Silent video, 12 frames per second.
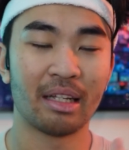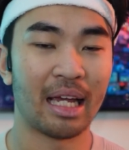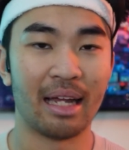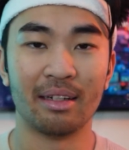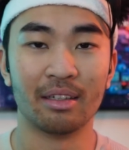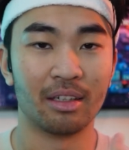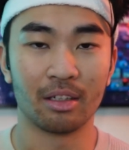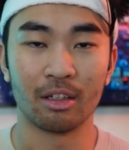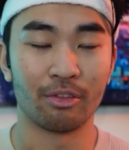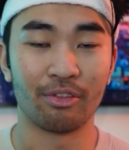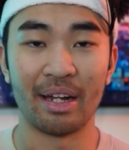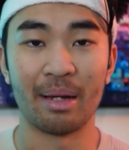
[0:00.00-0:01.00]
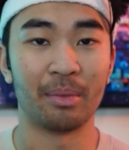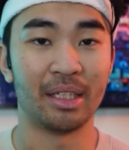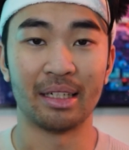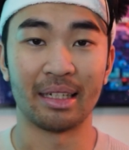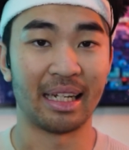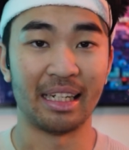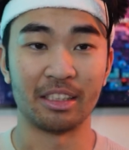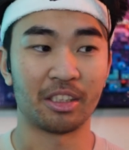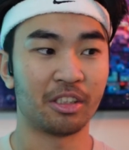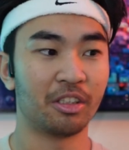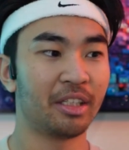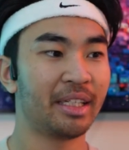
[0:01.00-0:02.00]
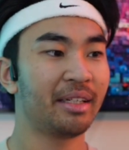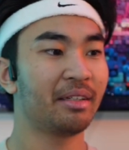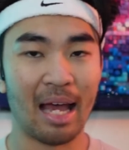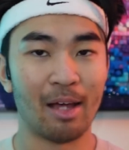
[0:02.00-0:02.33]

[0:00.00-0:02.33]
and the Hooker family occasionally